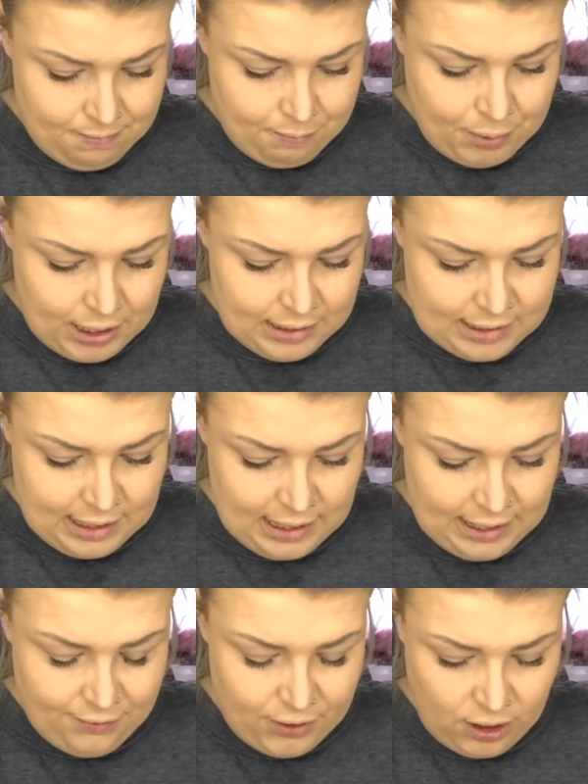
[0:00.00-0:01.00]

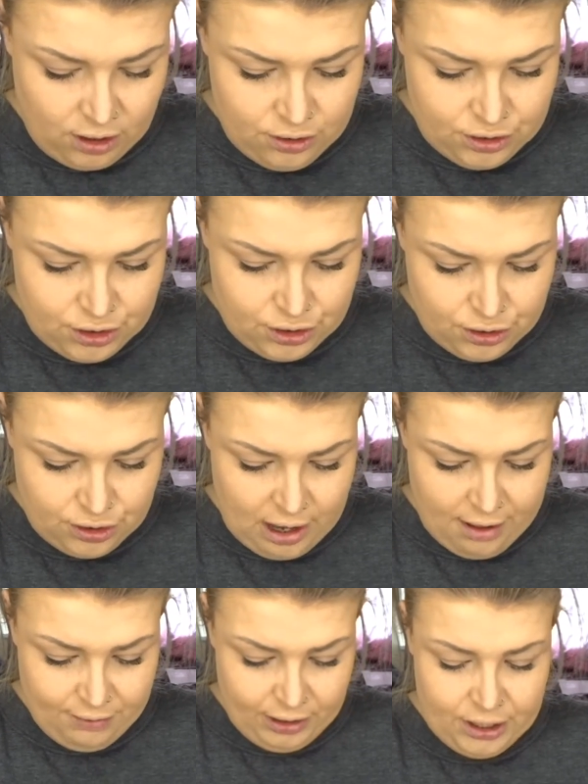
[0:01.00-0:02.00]
Personally, for contour,
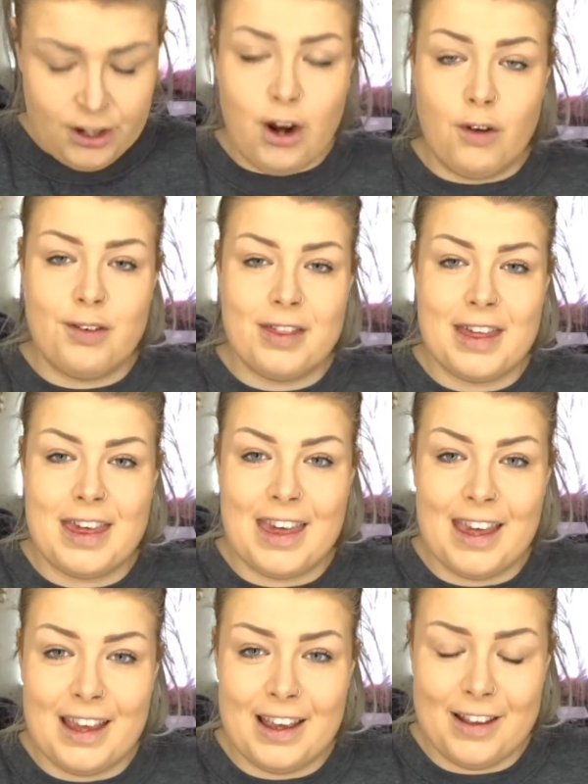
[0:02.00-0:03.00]
I've learned over the
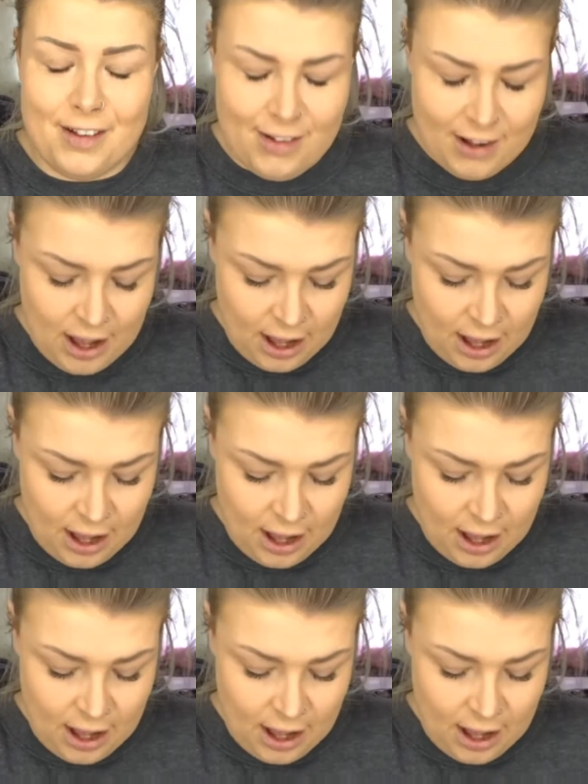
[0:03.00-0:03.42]
years